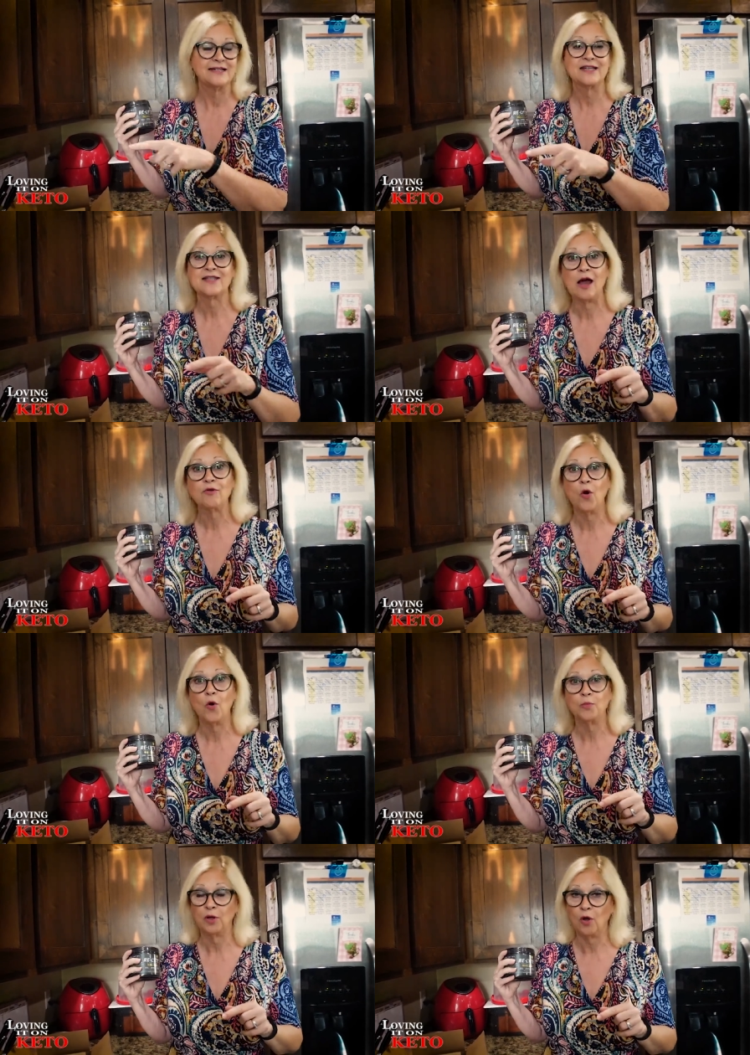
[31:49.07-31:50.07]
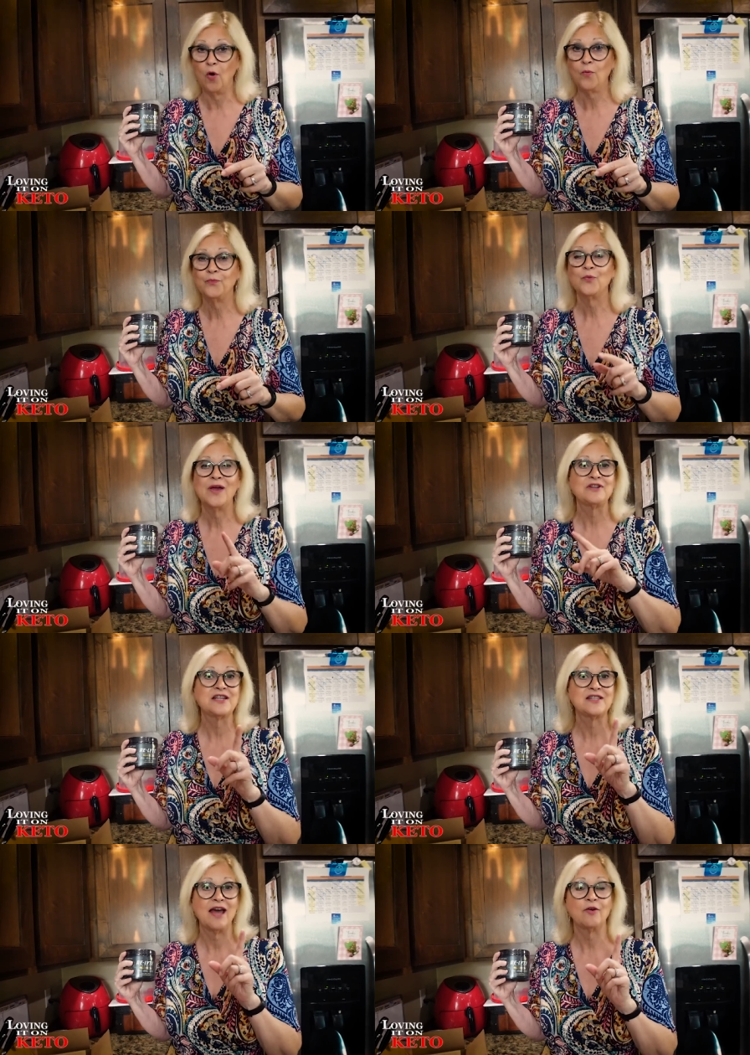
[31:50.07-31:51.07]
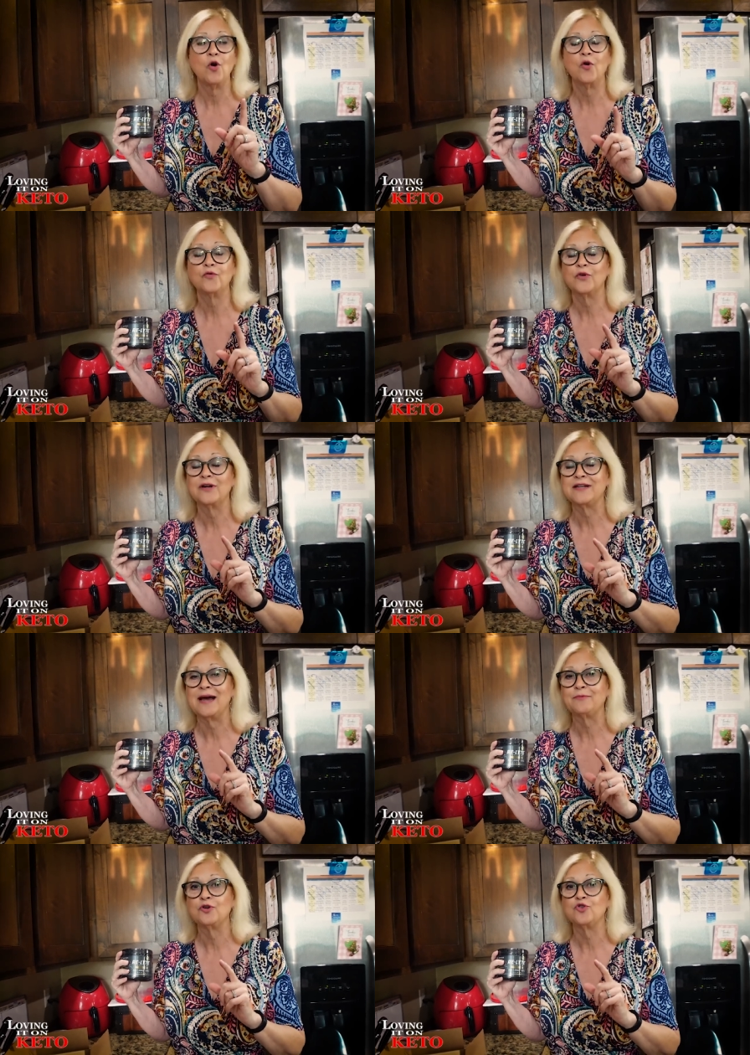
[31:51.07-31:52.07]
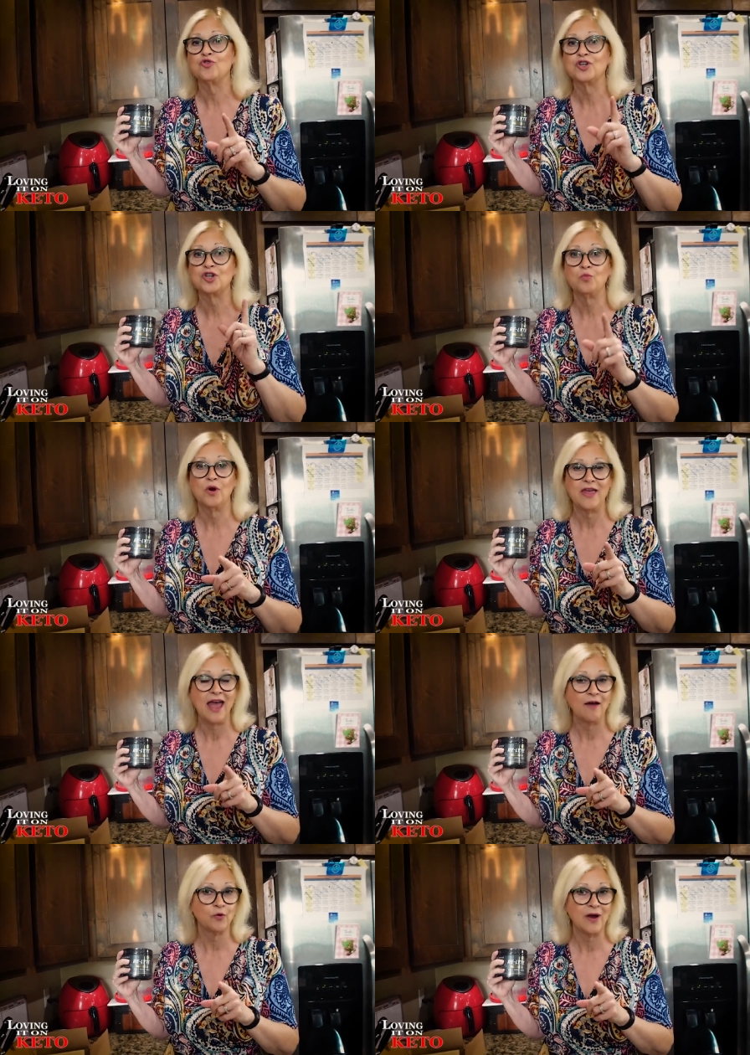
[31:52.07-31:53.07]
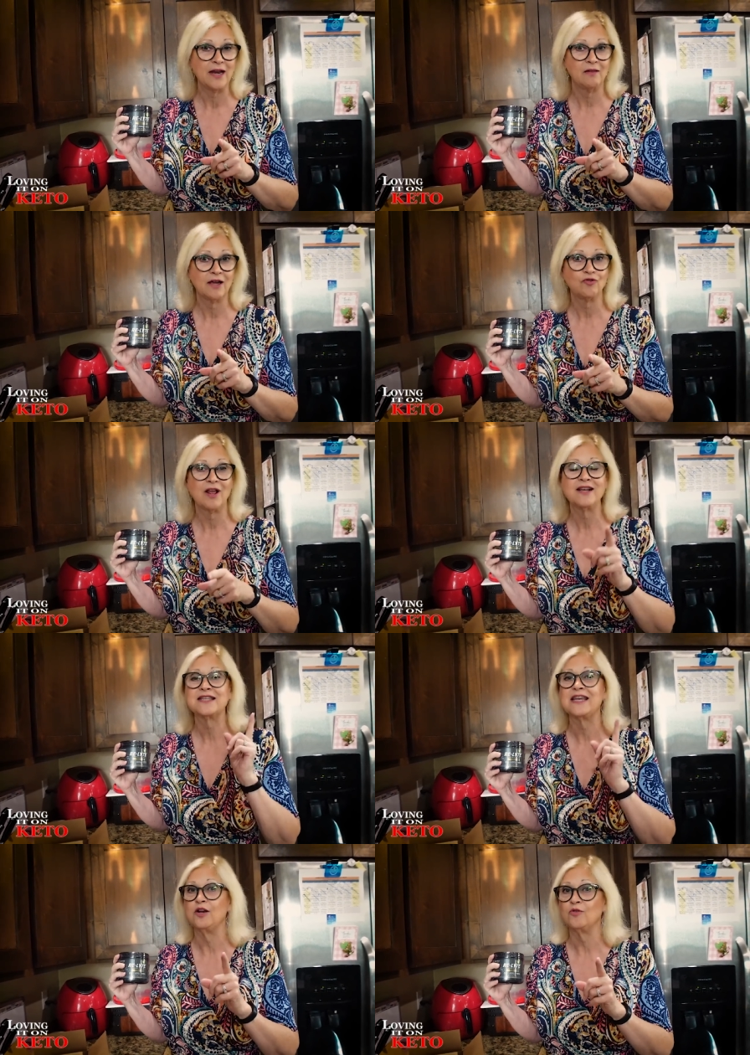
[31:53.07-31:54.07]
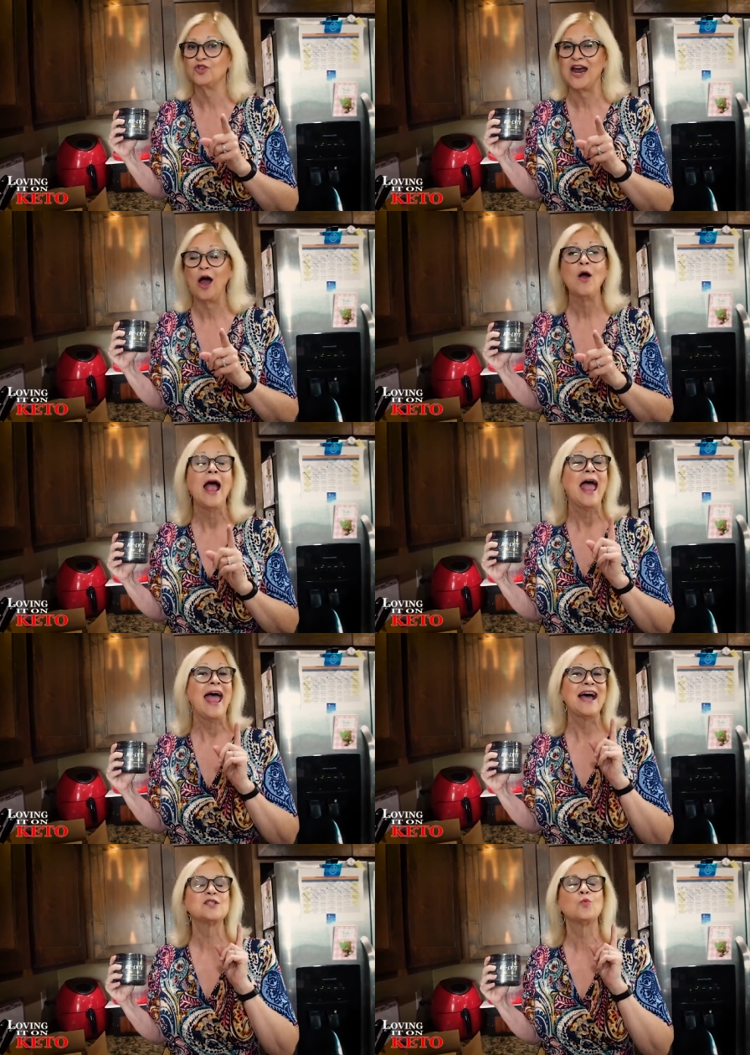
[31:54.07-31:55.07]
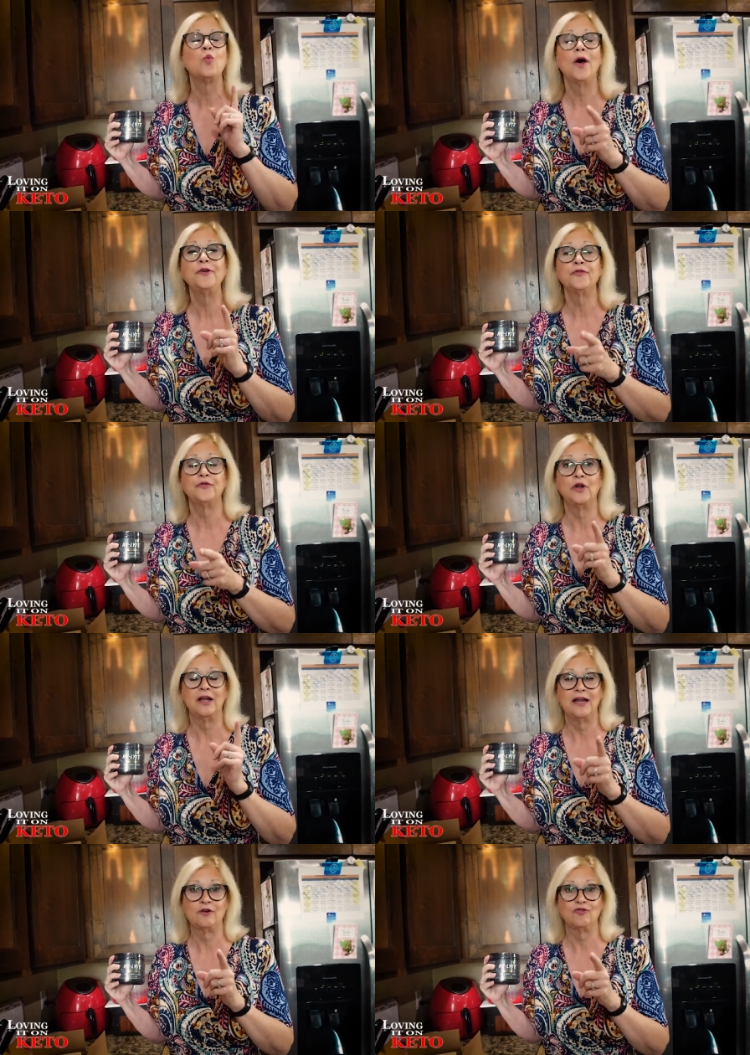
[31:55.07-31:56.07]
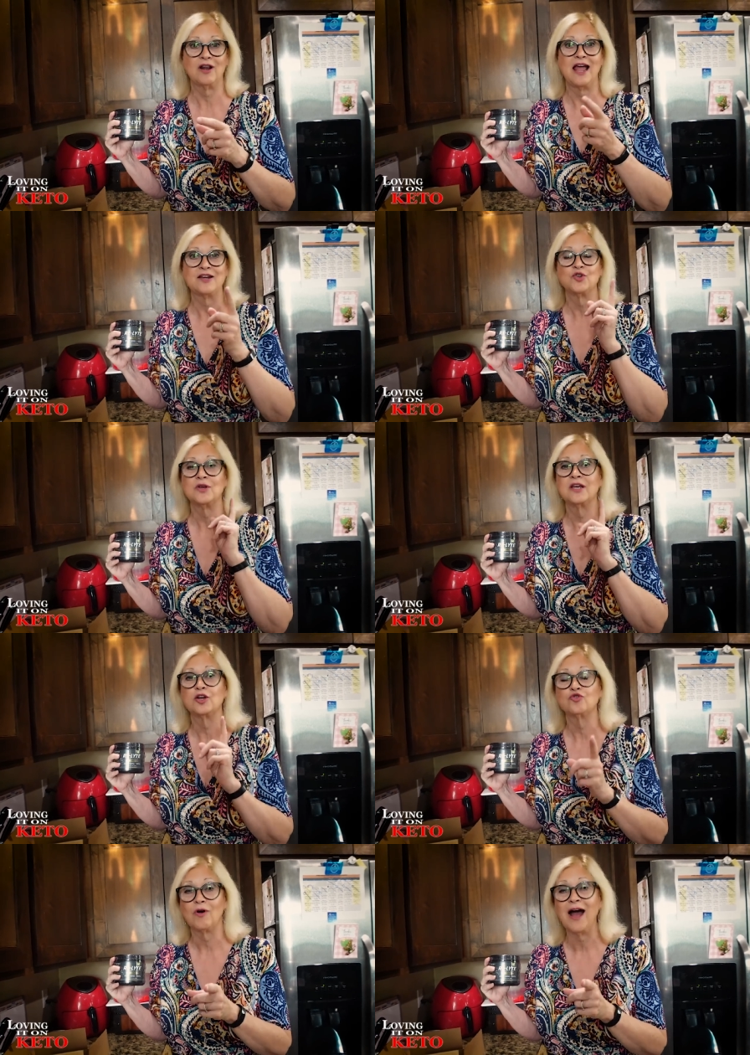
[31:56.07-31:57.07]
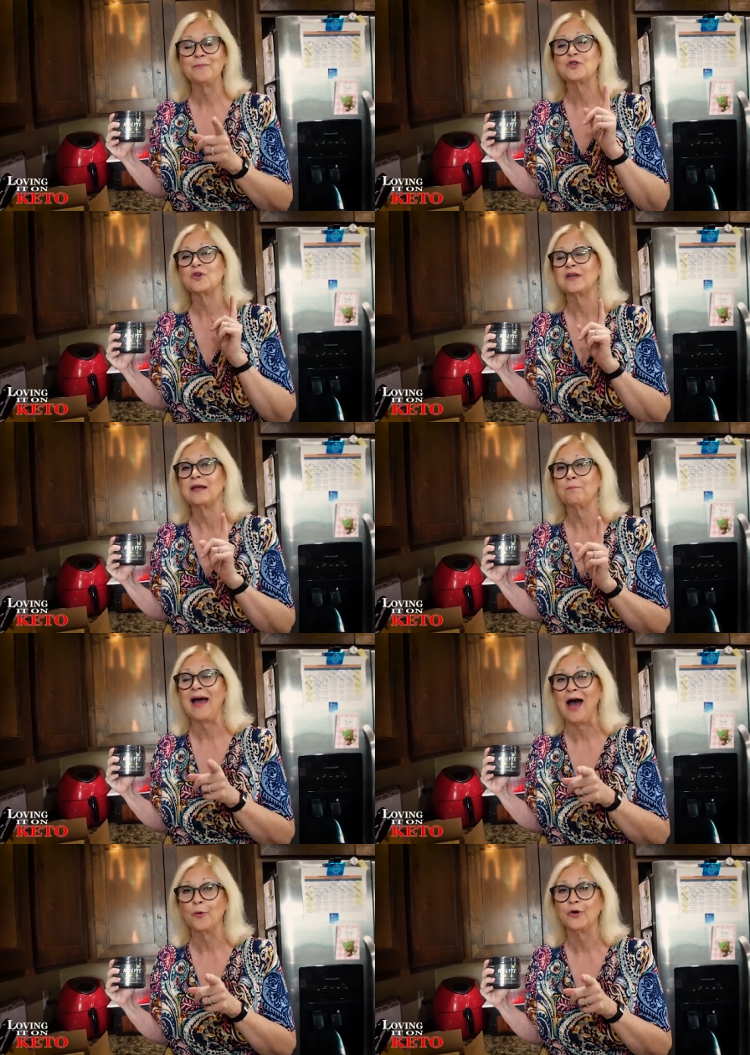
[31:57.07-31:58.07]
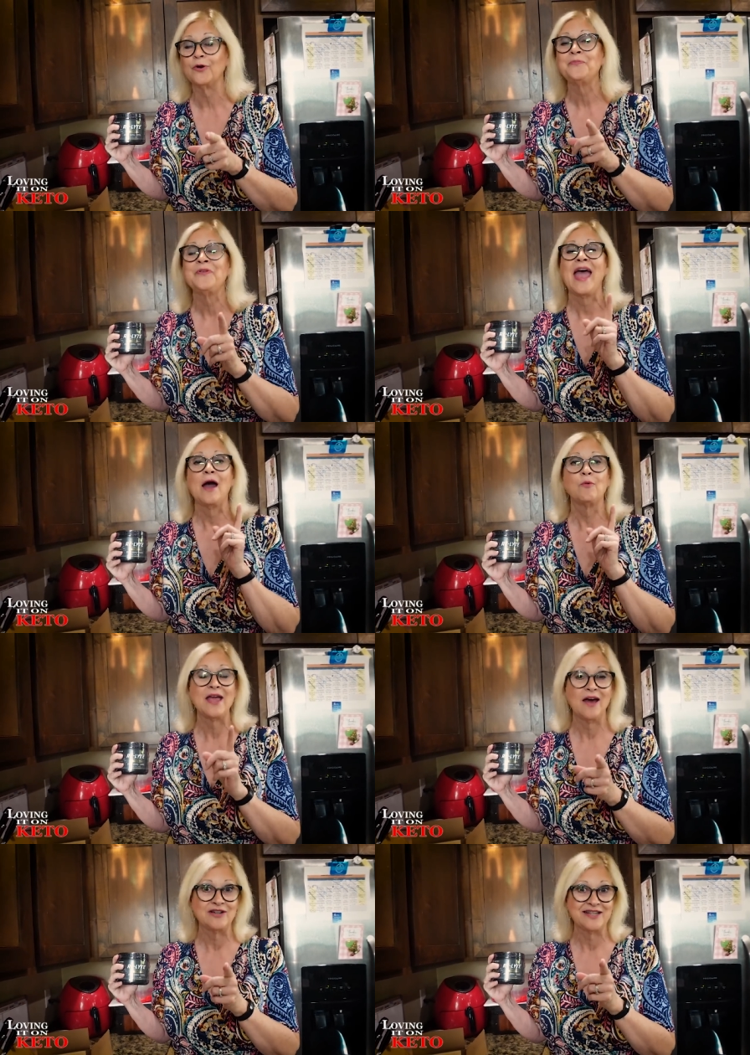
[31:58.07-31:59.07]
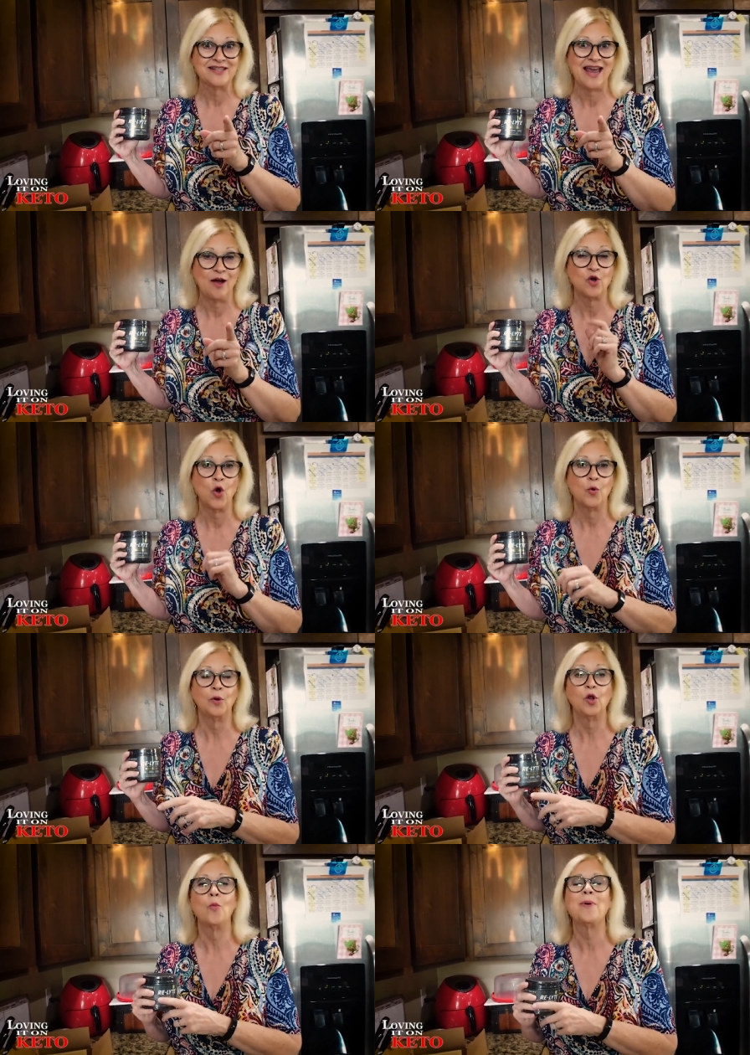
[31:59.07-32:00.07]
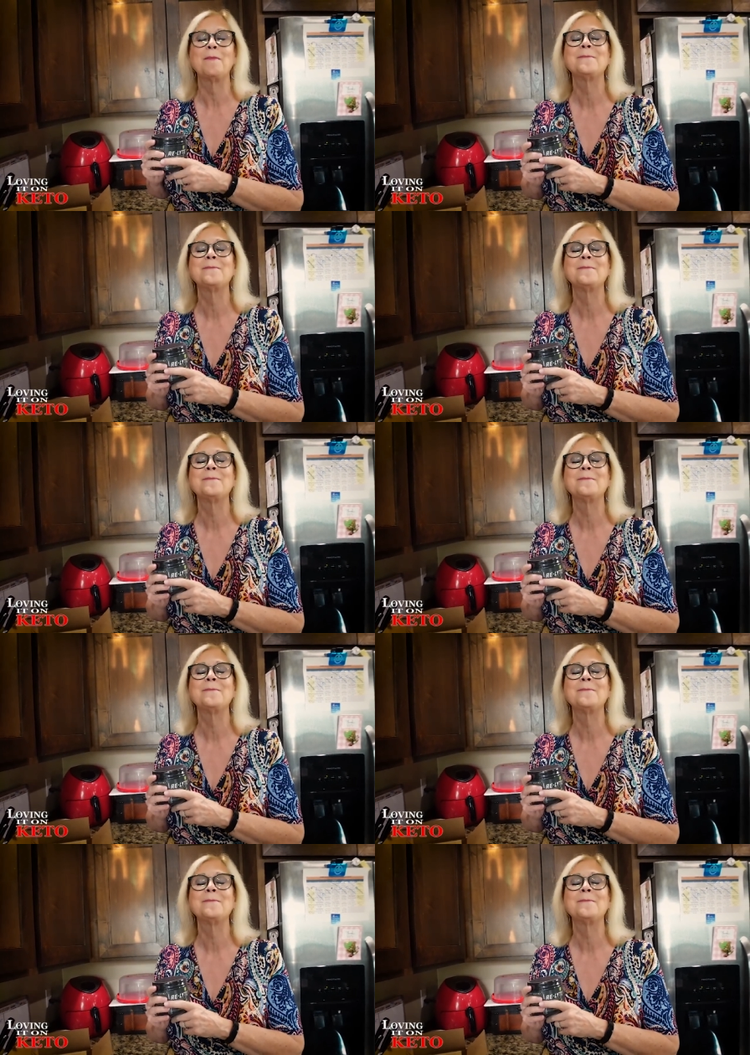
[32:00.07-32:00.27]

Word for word: discount code below. We have a discount code for Adaptive Nutrition where they have great electrolytes. Keto Chow has wonderful electrolytes. You can get drops, you can get powder, and we have a discount code below, but